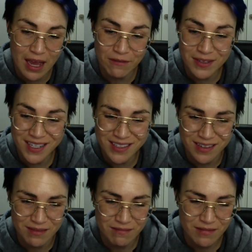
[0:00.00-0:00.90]
half a
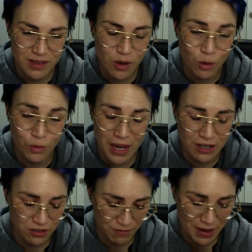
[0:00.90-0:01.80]
dozen in the whole
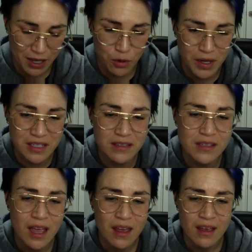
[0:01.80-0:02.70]
range of my acquaintance
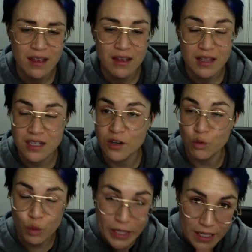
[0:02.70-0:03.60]
that are
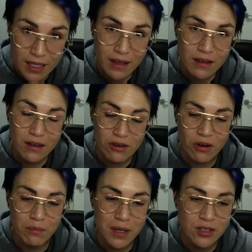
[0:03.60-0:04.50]
really
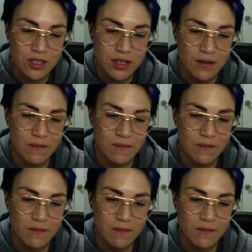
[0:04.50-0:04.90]
accomplished."